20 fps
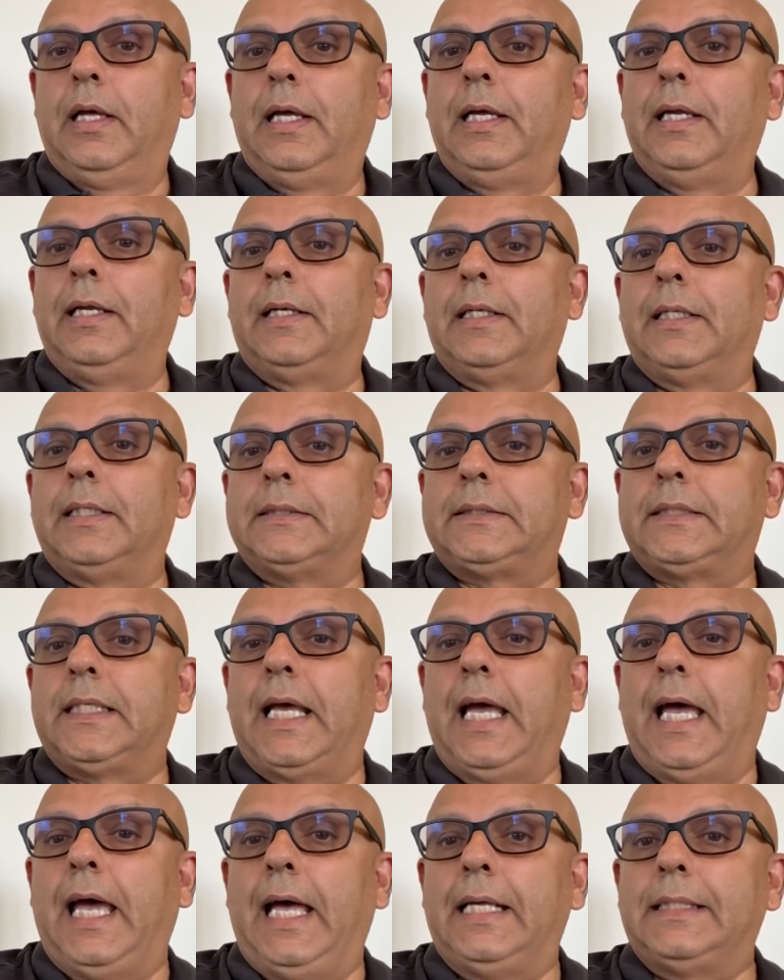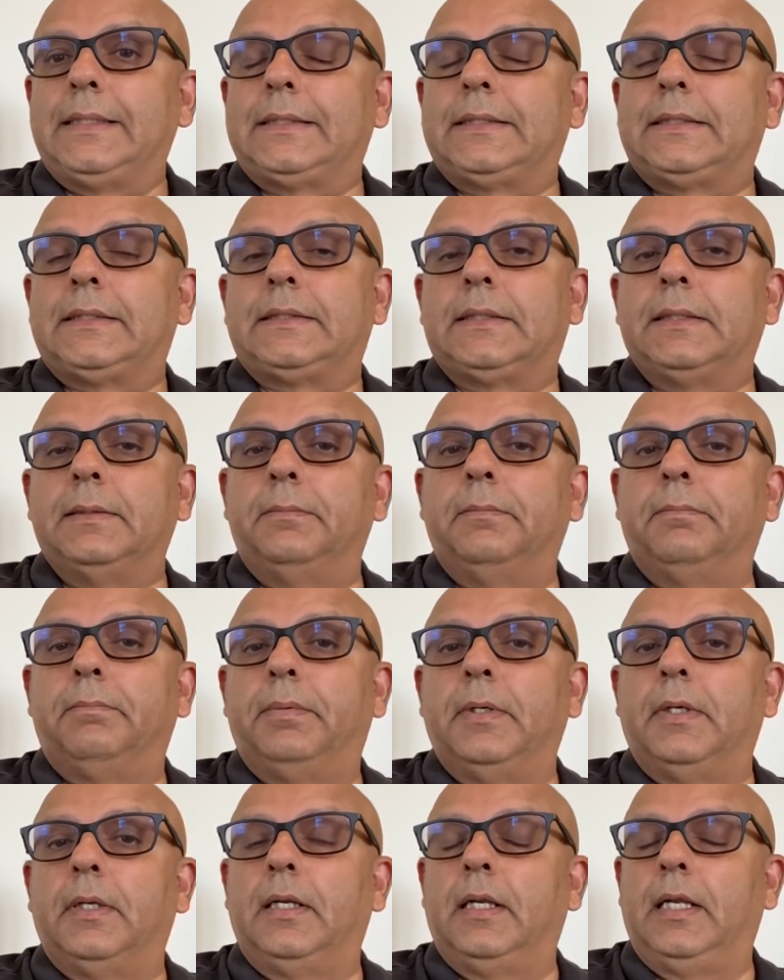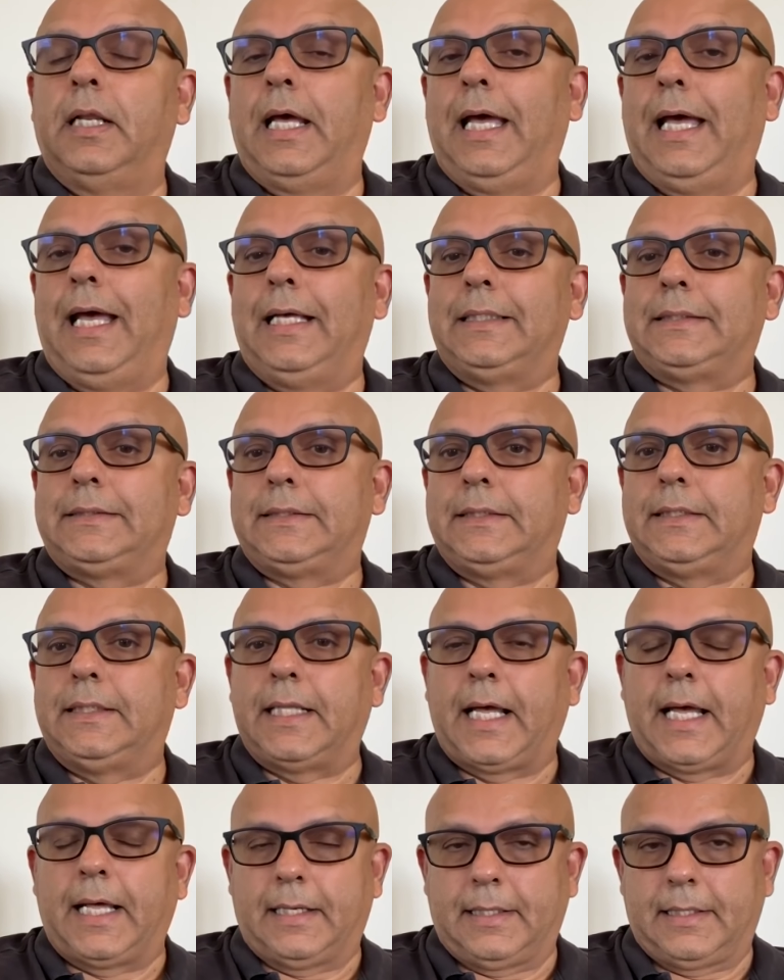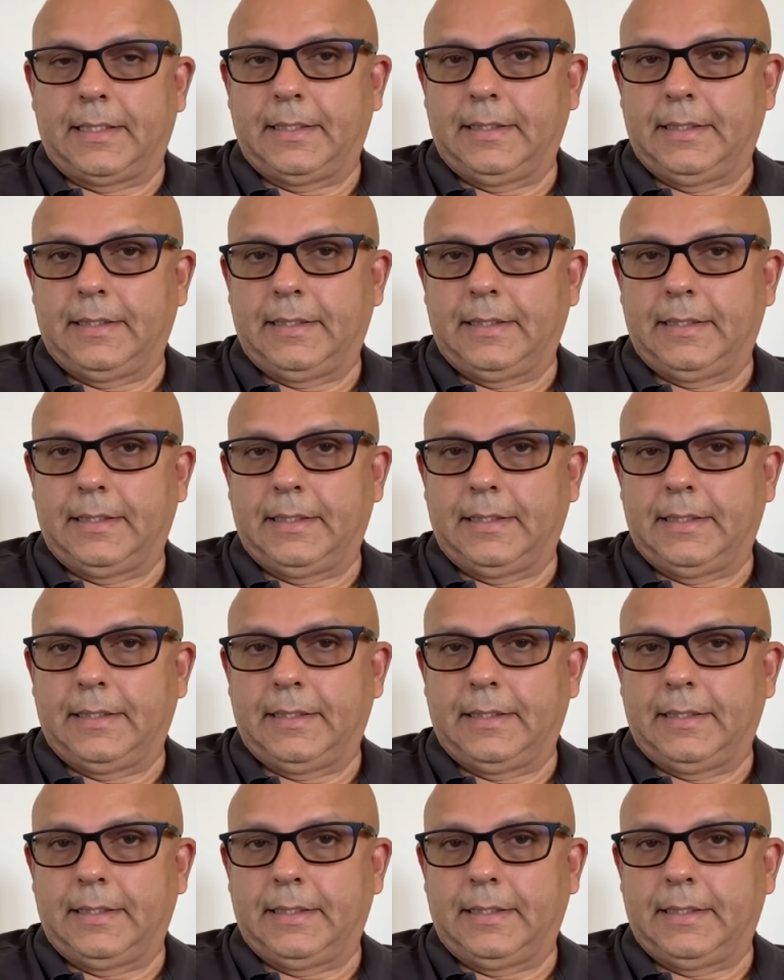It is as simple as that.